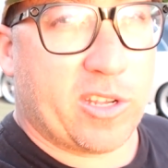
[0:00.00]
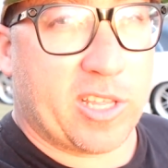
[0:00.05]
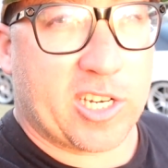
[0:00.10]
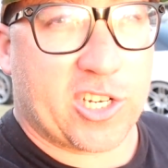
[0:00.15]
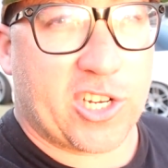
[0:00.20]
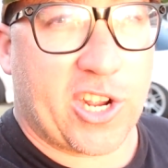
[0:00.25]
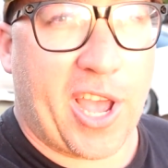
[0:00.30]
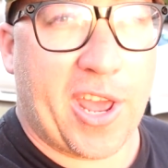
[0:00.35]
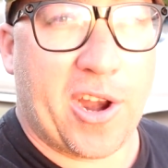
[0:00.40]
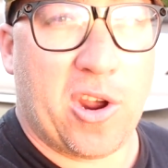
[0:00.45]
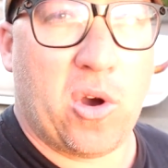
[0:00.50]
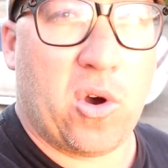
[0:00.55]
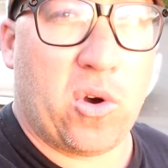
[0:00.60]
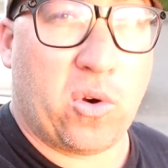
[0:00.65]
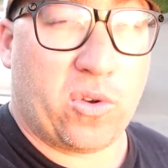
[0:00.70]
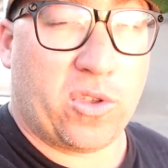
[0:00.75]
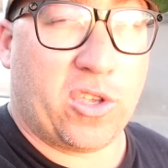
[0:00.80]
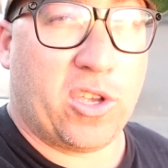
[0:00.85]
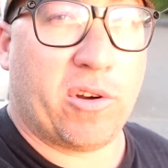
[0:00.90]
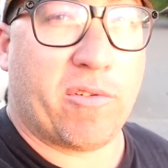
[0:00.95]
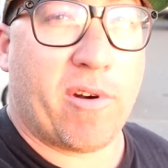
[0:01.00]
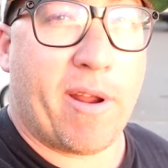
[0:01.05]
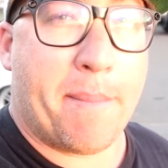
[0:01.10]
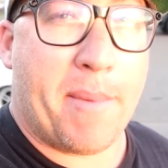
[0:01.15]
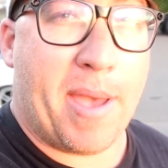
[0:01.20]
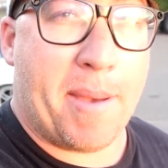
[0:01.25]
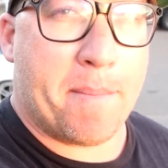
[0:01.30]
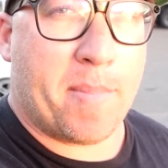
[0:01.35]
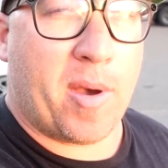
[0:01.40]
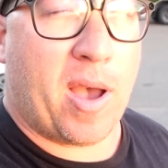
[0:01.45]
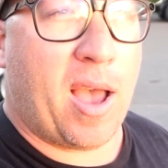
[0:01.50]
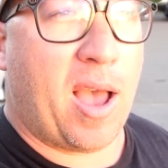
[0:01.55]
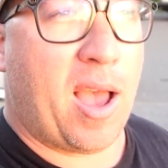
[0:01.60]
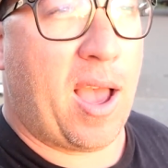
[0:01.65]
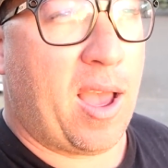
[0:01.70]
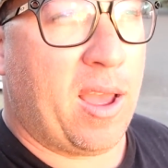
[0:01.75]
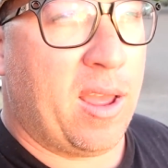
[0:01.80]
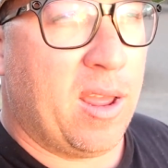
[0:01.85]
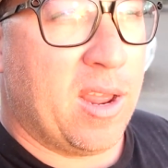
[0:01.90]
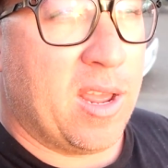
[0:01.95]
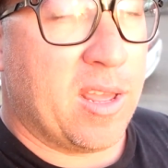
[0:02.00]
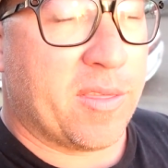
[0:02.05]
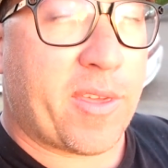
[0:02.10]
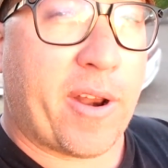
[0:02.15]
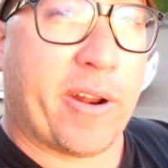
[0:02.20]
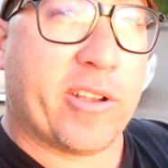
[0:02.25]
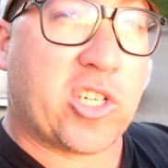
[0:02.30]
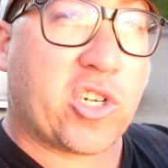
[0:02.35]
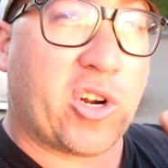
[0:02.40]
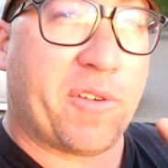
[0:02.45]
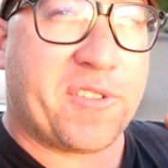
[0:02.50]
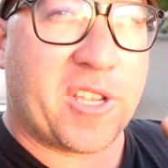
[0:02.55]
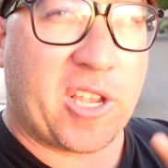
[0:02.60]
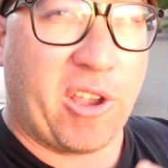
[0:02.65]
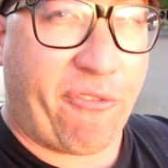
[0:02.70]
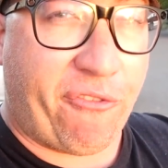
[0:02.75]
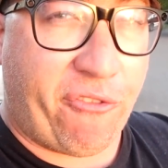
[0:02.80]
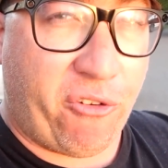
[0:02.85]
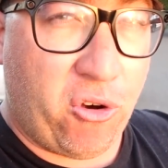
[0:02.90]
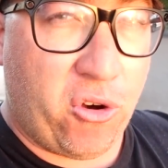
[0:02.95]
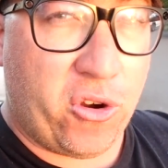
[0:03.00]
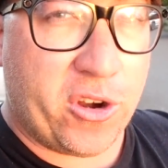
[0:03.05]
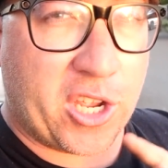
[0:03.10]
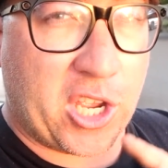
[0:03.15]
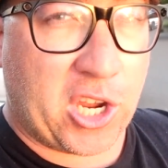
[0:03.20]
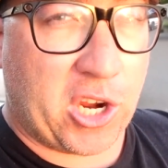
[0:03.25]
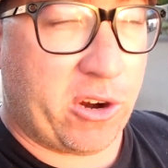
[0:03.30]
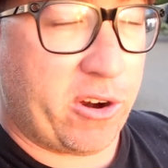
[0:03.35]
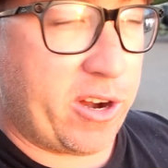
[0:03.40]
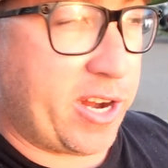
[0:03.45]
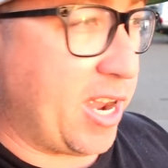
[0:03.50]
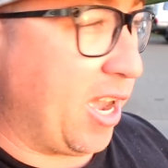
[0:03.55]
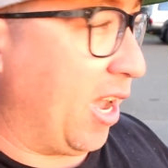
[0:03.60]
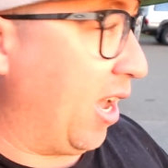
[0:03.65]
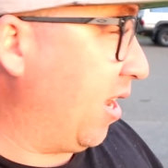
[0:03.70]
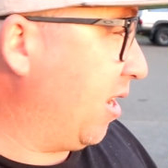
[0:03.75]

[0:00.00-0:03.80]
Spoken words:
of the channel, you'd remember that I was drifting a Ford Courier.